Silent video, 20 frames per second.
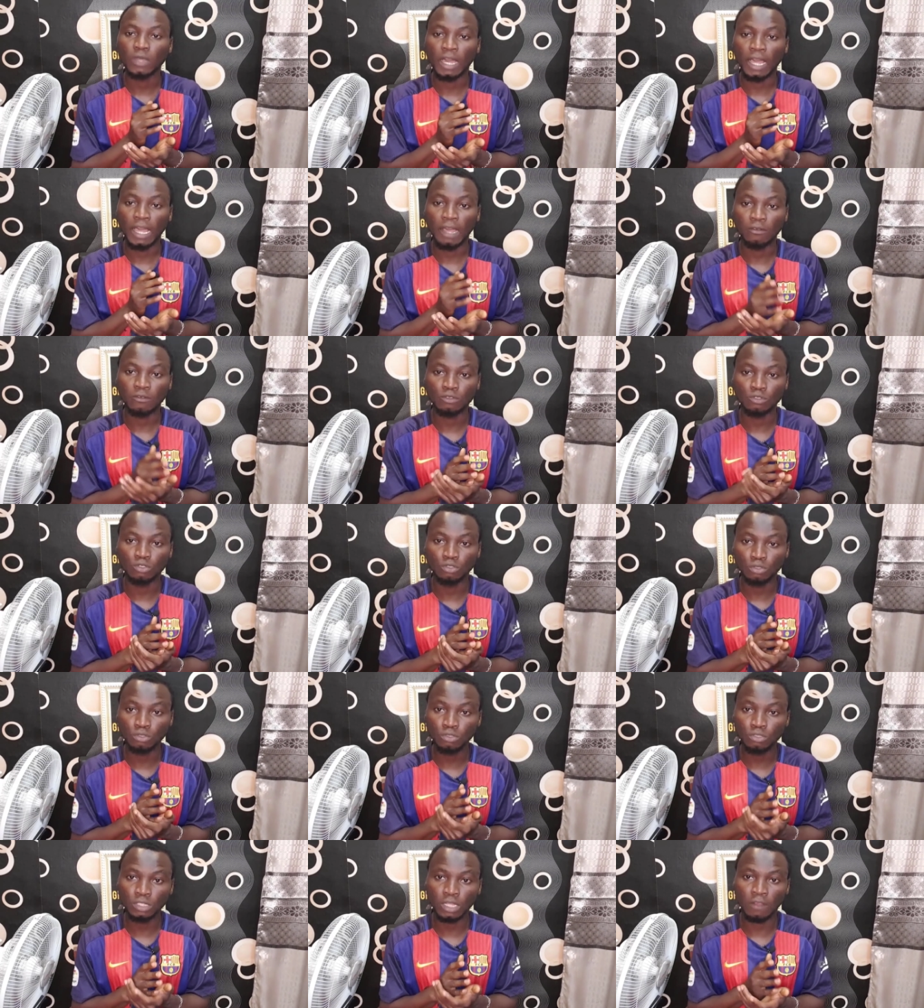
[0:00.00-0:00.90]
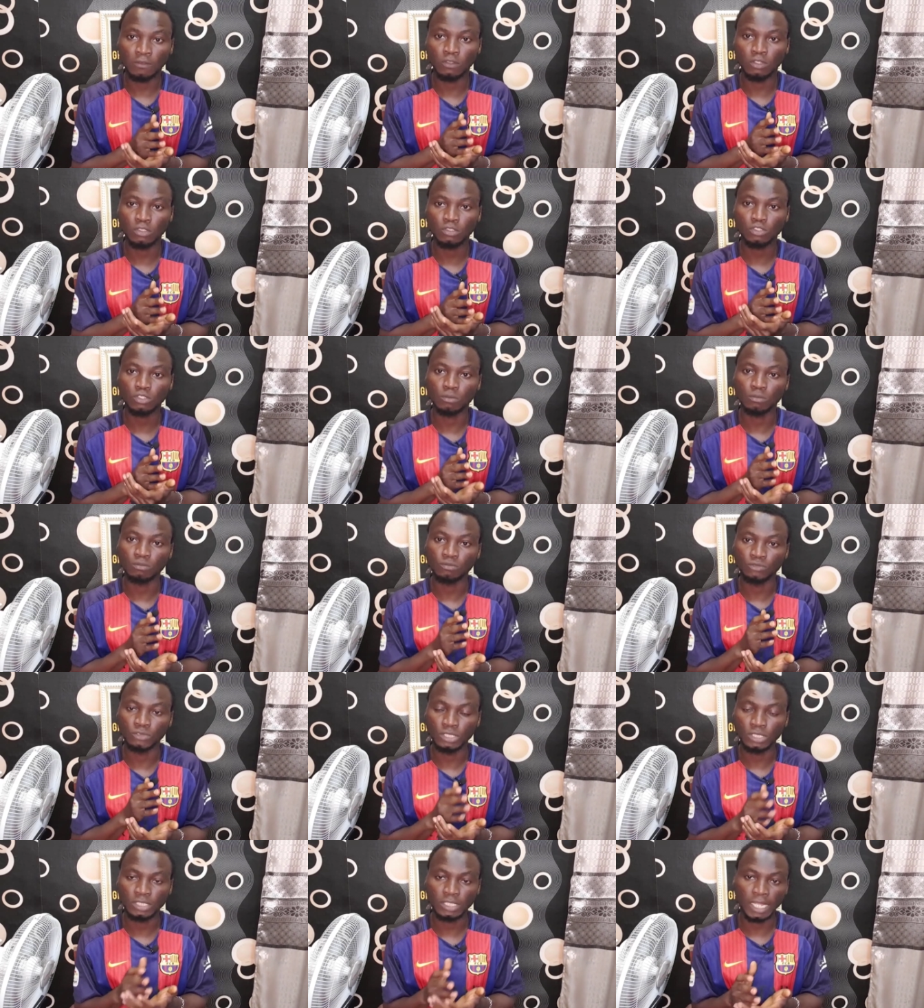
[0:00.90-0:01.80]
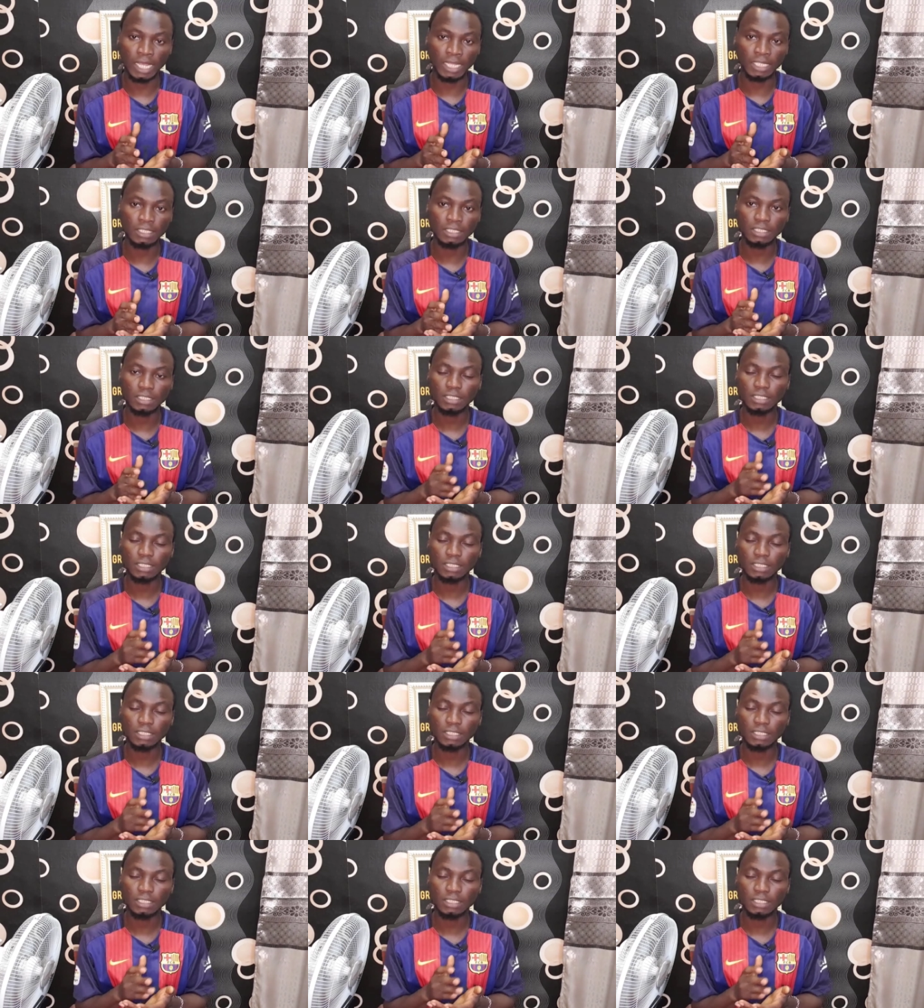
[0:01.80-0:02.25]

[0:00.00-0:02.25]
have done some research,